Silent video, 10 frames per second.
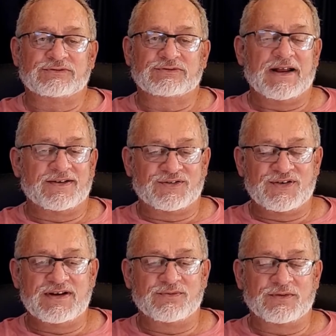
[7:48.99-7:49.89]
And I've
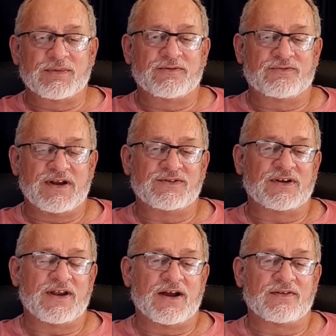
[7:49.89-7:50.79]
seen it with my friends
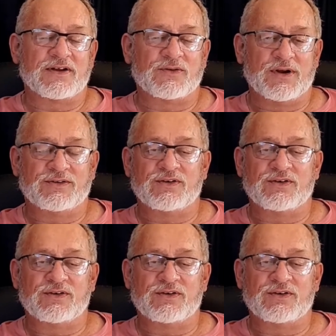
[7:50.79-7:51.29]
that went